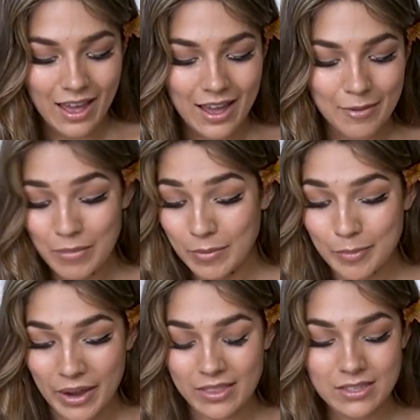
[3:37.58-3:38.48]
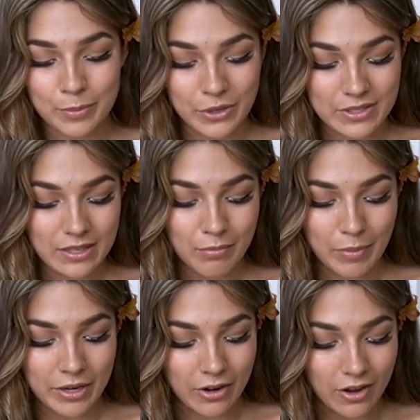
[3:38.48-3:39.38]
maybe by this person,
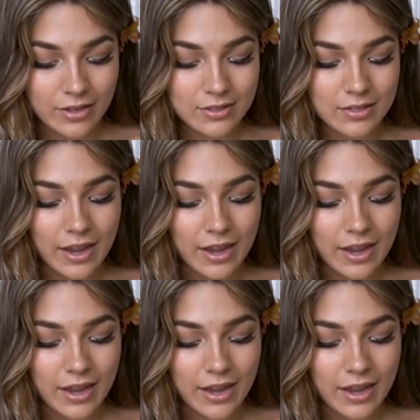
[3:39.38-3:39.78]
maybe not.